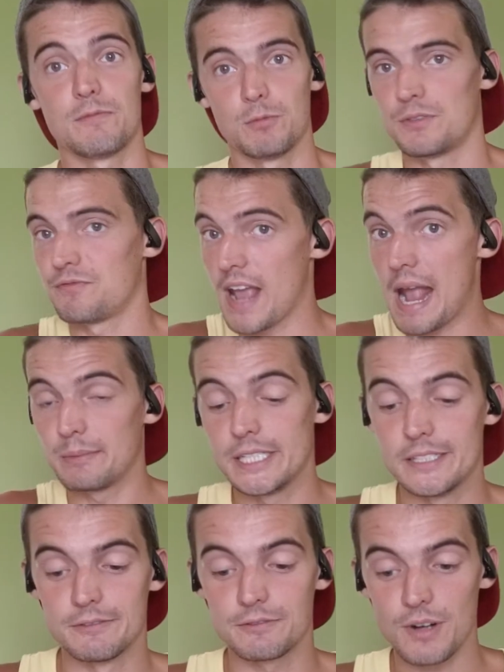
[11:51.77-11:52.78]
with
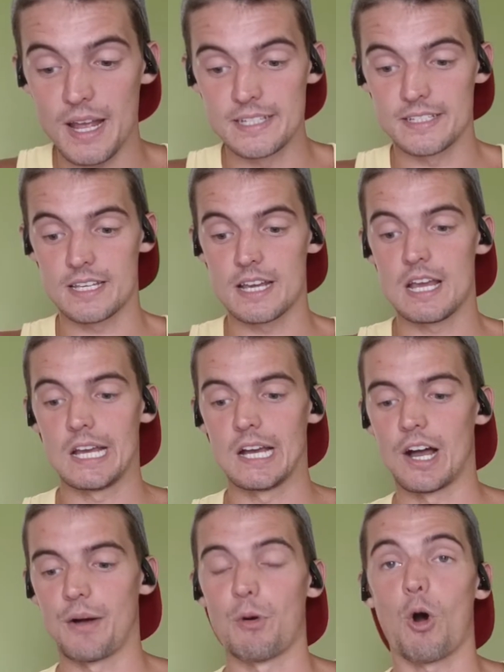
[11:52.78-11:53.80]
family and friends.
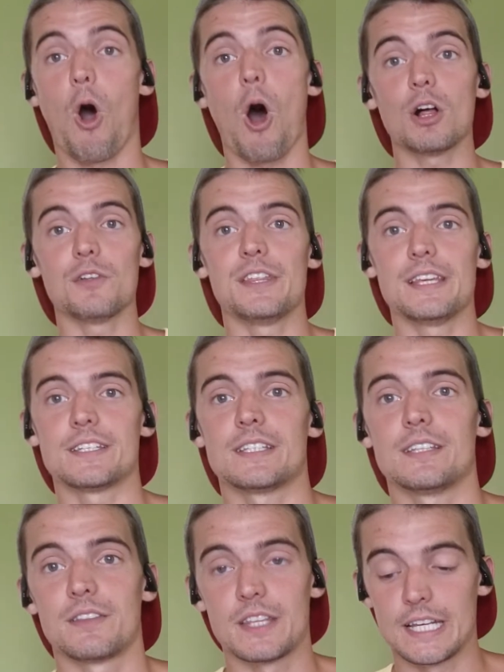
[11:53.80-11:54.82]
All of these
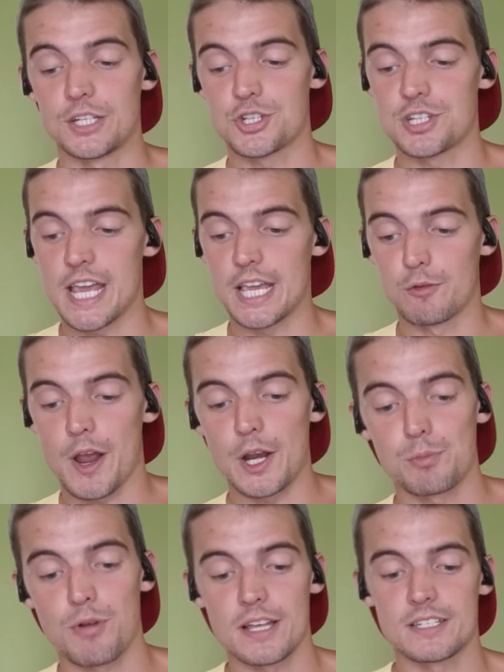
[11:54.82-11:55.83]
things should take
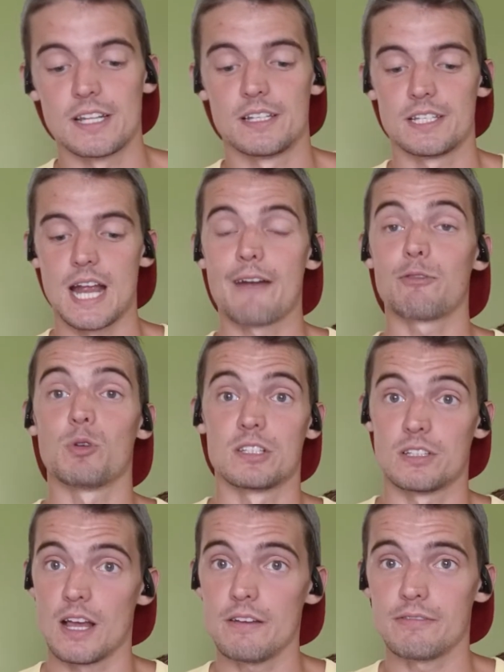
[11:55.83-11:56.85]
greater precedence in
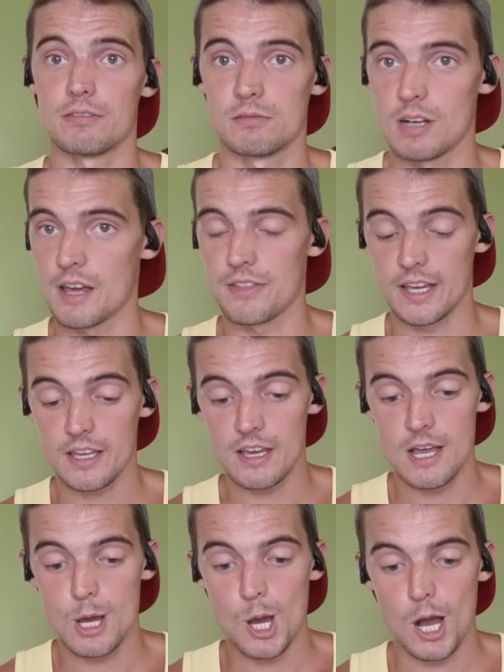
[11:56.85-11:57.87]
everyone's life, I think.
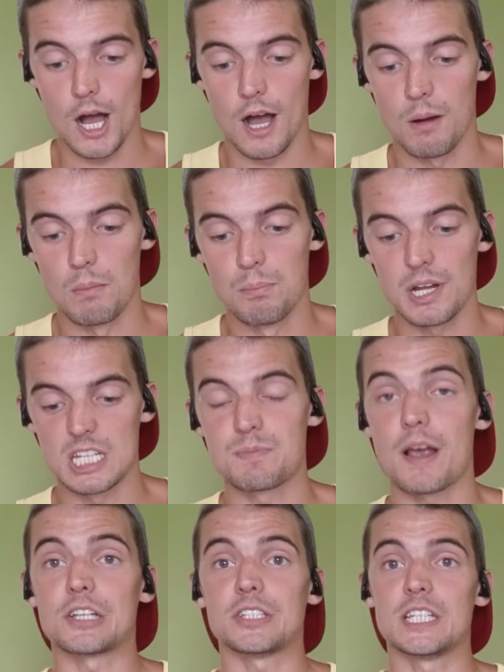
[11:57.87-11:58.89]
But
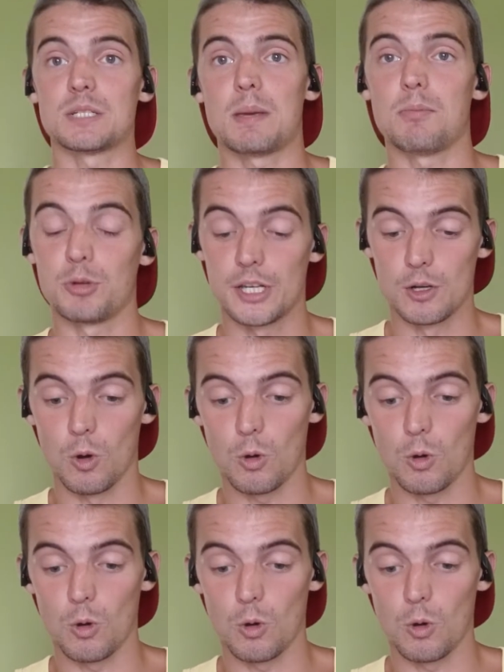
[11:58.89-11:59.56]
especially as people get